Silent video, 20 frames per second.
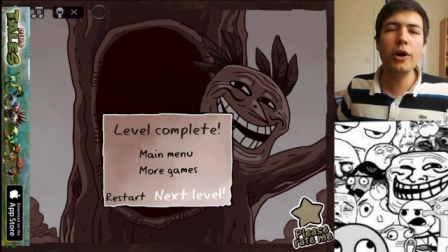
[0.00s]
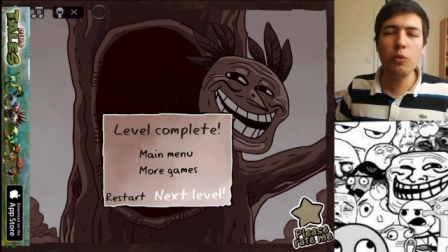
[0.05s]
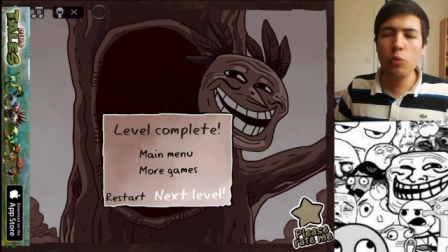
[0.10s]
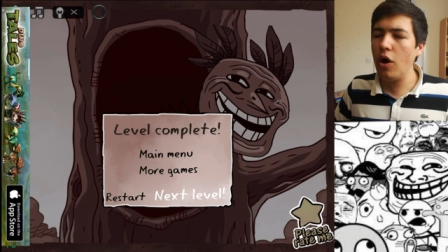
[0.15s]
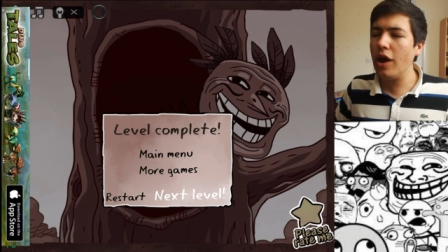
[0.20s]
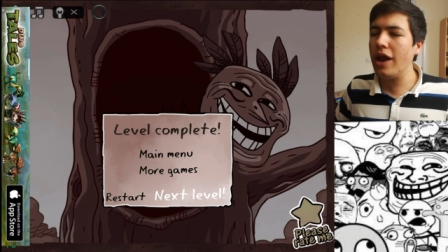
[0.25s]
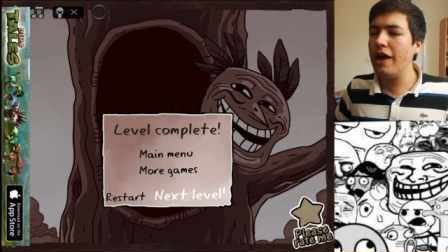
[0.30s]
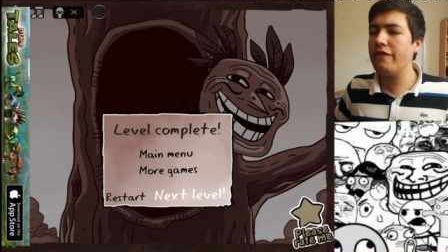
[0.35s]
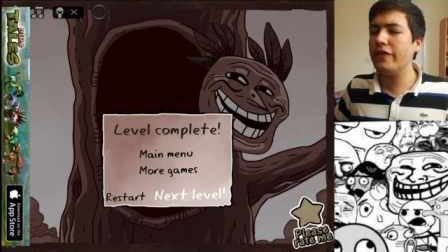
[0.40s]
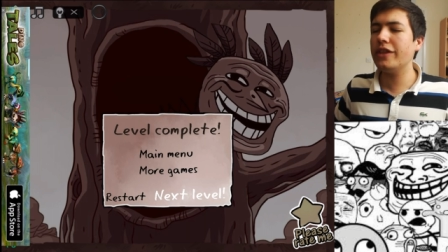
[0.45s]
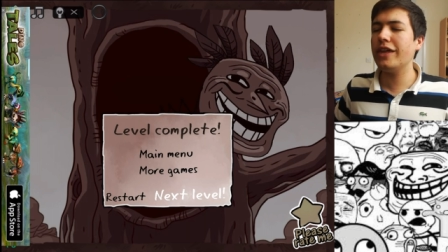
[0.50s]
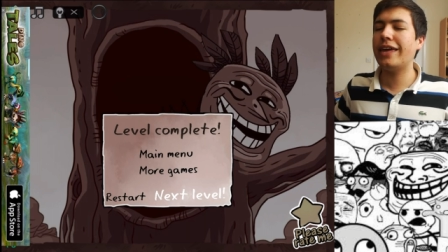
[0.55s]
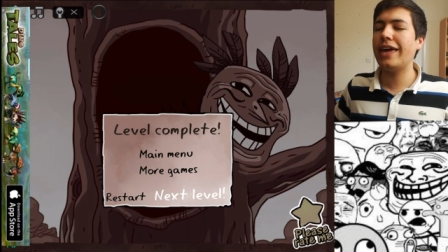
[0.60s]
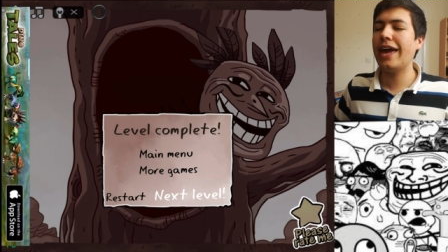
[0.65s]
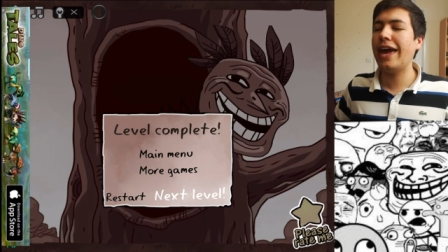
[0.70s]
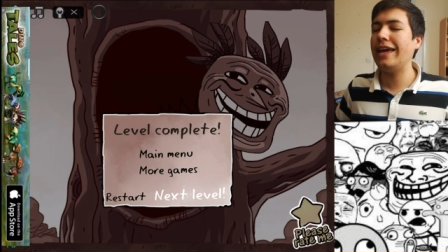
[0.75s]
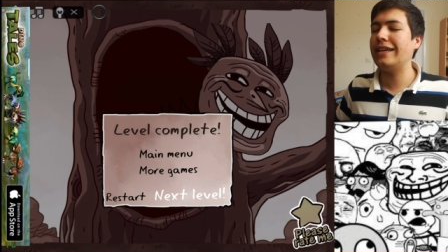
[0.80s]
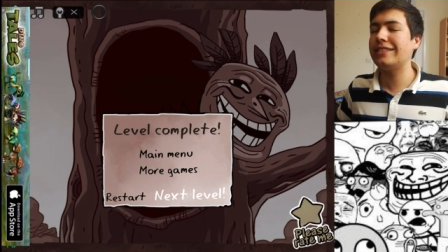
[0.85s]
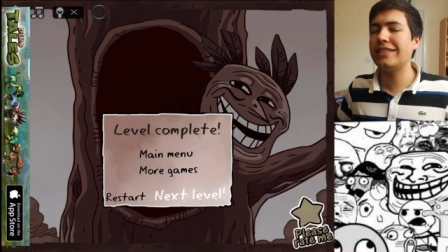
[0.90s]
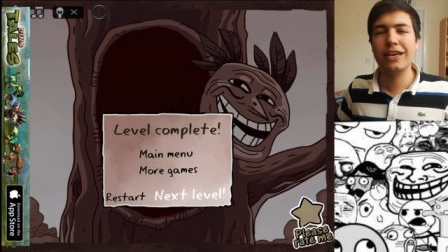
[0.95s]
But whatever the
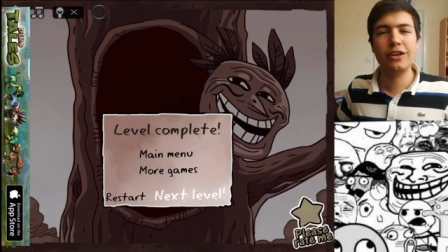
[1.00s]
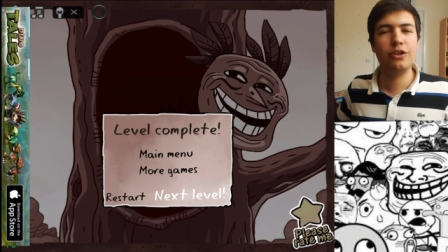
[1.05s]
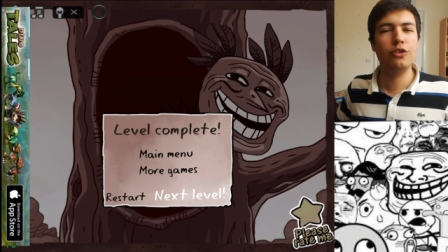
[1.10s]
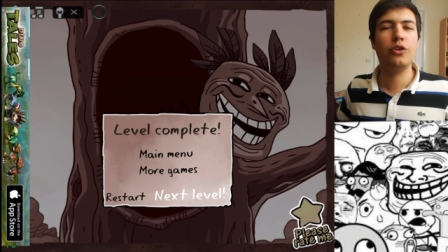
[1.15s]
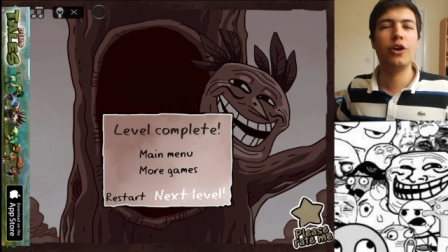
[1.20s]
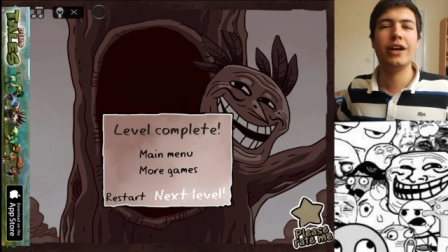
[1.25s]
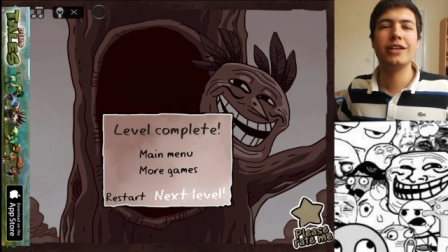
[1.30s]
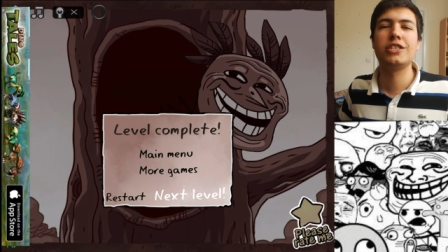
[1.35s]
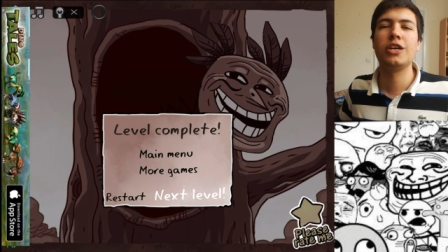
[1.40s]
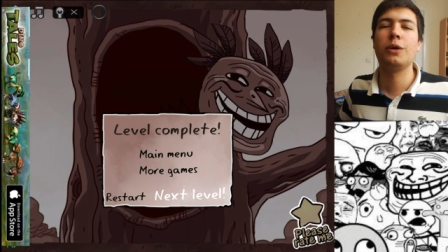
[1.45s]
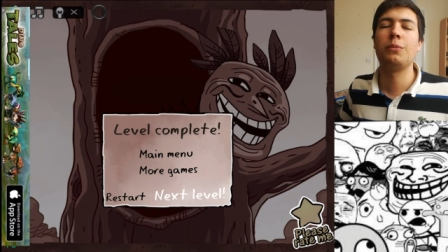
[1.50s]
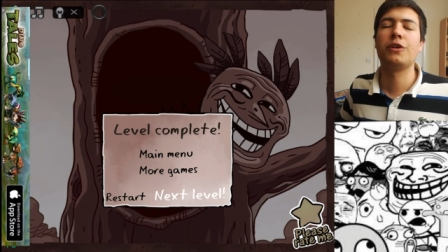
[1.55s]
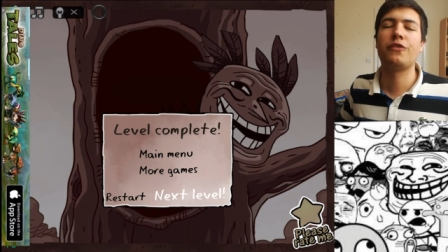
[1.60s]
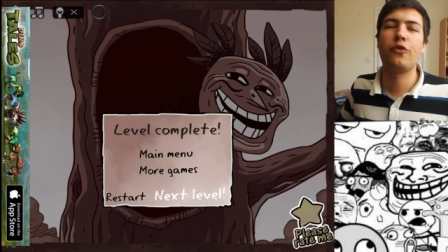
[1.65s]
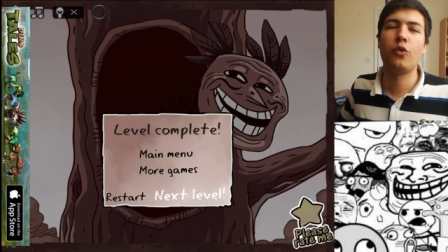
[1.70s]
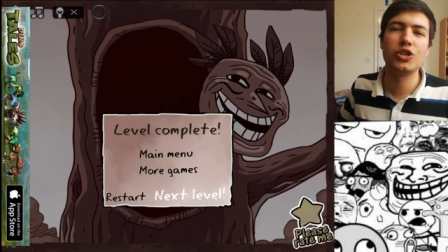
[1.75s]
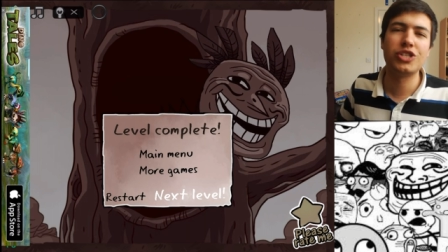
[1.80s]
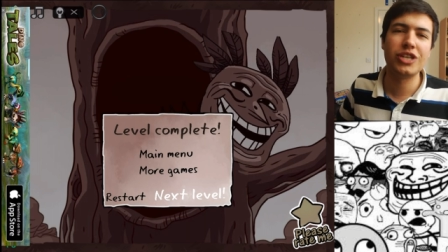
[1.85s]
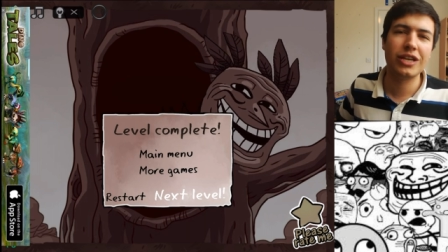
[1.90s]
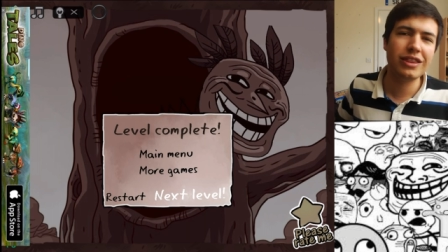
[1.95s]
case, thank you guys so
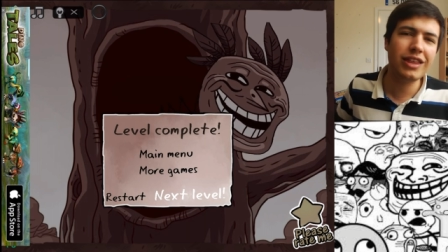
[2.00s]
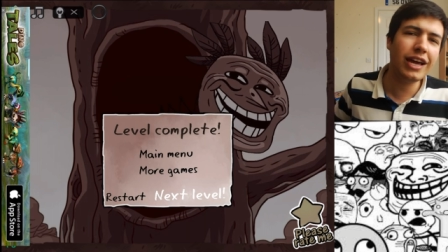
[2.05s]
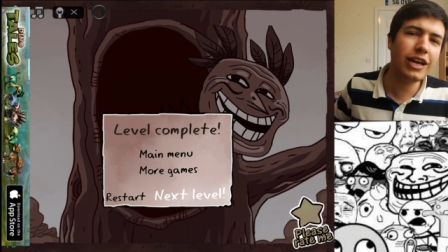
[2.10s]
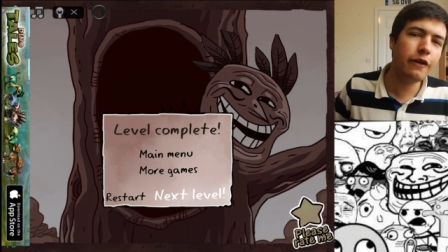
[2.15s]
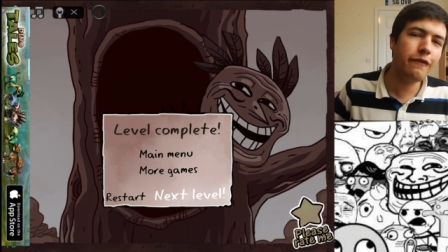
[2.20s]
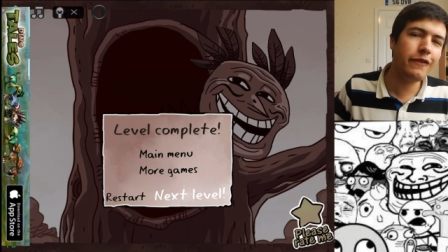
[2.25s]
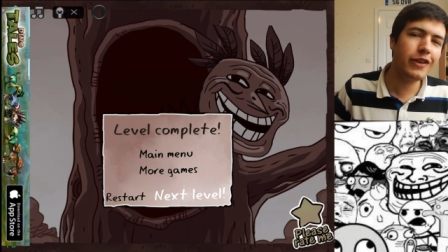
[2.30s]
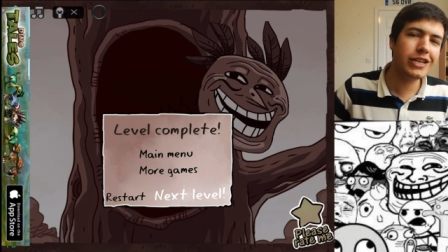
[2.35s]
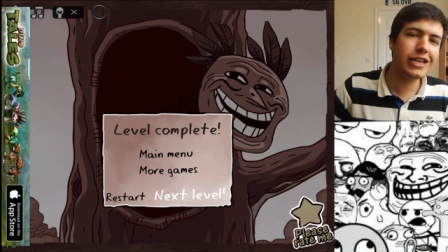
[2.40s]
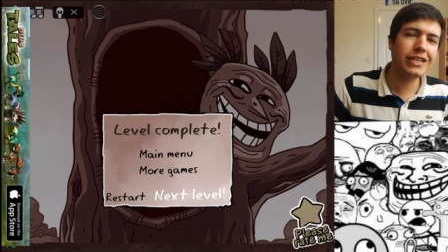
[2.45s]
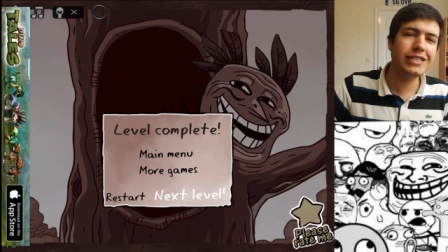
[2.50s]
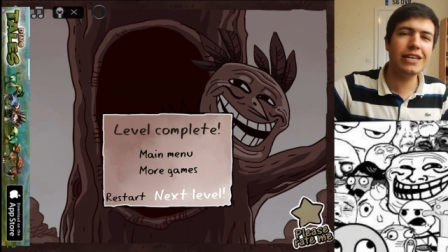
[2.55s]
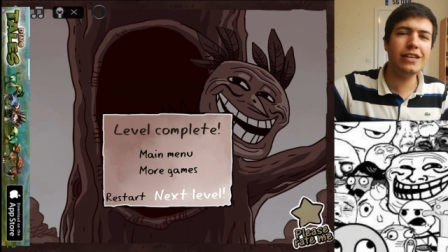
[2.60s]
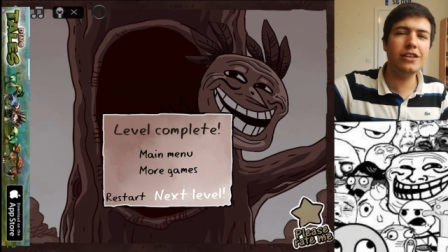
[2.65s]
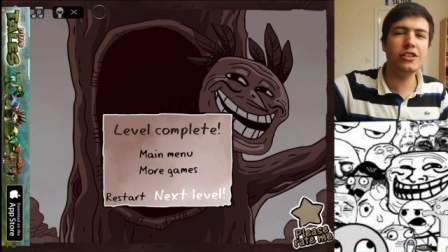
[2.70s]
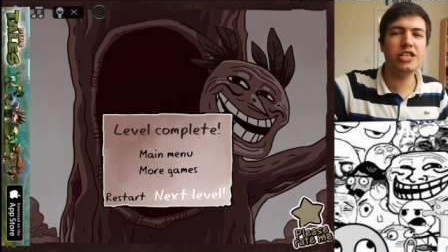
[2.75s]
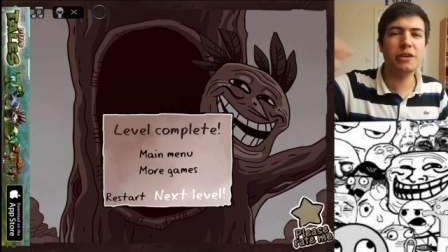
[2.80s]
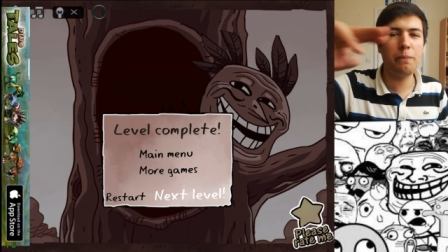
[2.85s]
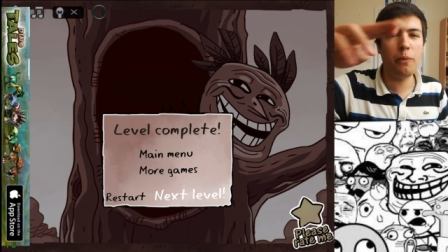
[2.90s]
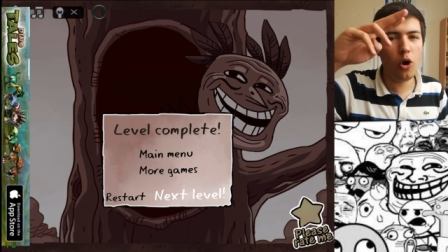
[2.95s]
much for watching. Thank you for the
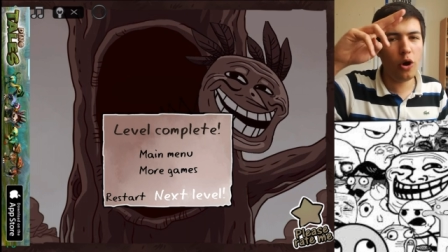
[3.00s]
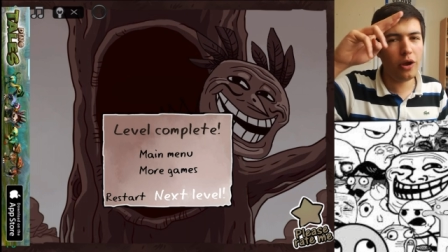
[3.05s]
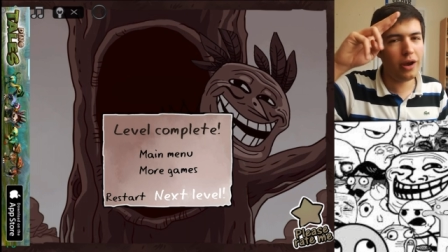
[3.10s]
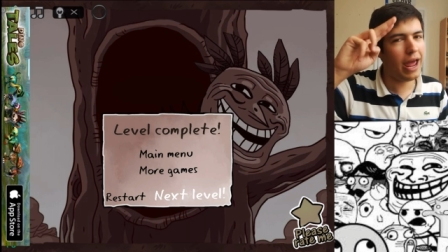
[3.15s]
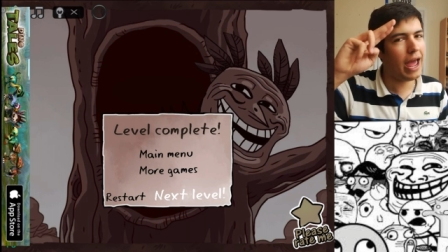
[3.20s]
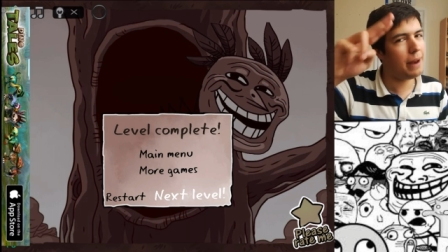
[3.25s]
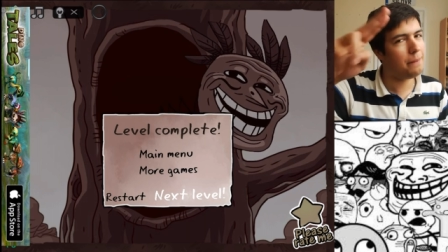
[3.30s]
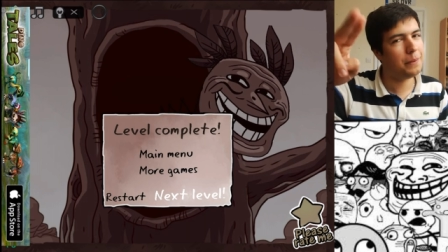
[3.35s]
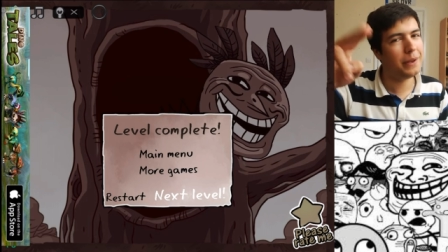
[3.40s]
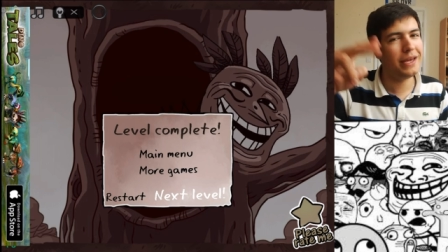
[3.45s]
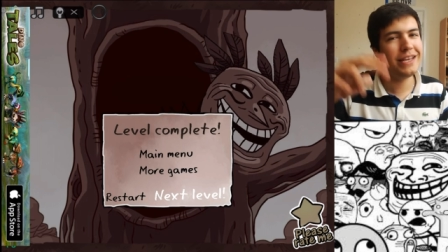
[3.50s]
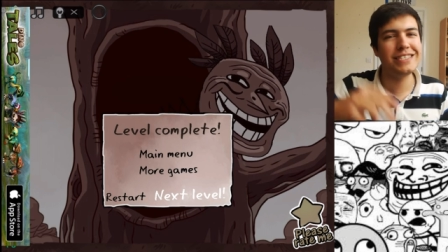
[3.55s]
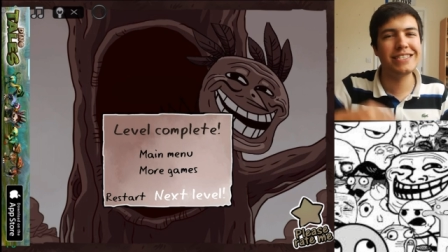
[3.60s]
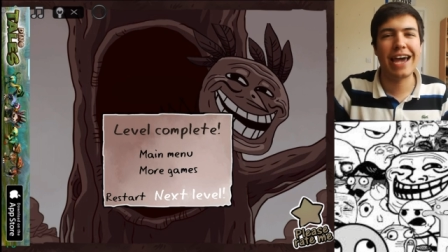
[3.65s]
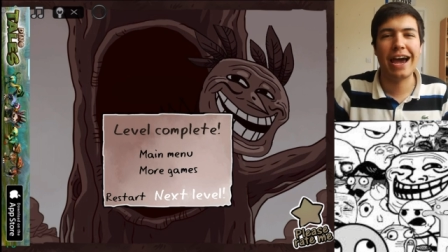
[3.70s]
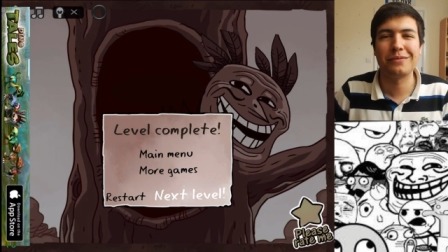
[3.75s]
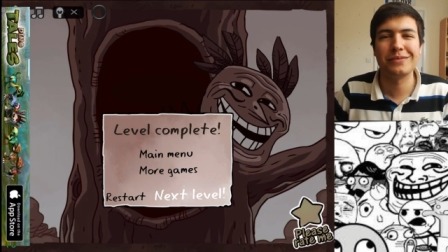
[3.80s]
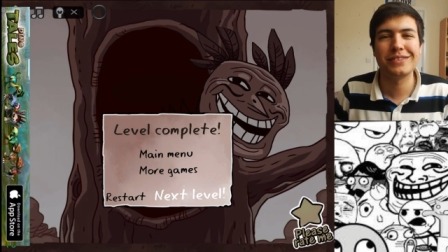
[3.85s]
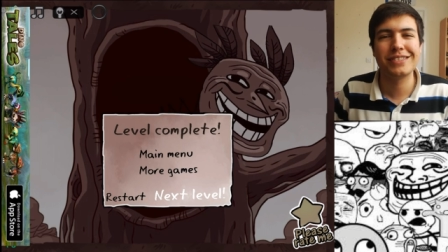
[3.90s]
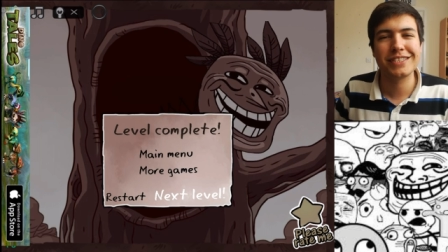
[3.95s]
continued support and
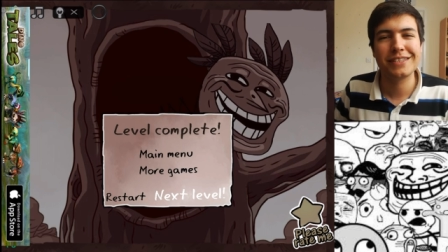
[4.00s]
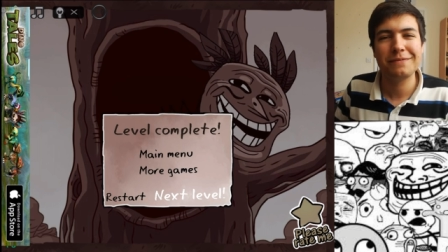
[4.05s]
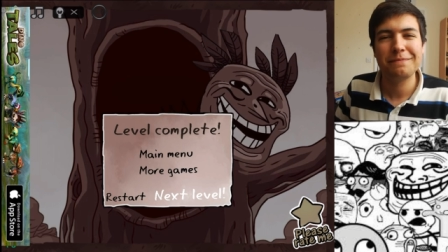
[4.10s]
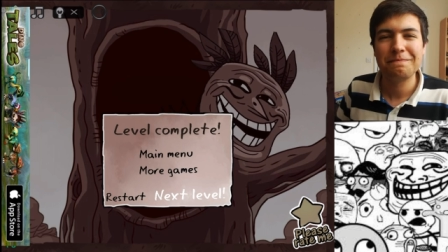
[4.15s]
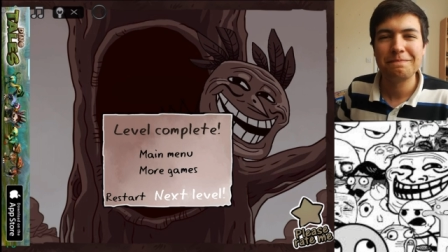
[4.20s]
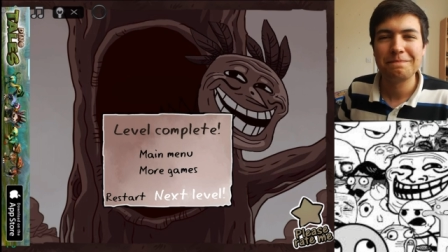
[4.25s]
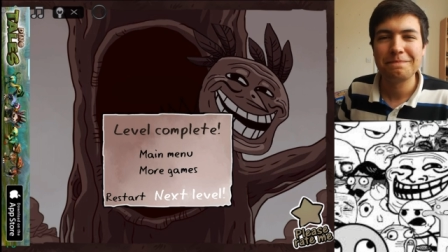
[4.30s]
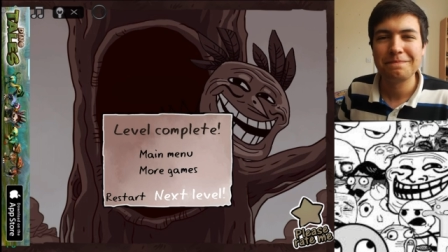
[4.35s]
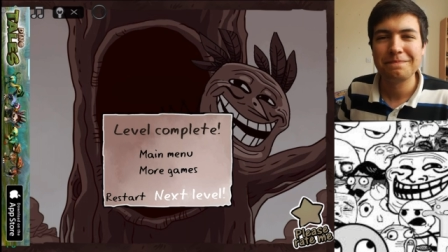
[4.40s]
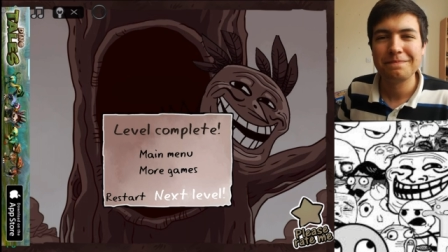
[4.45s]
peace out.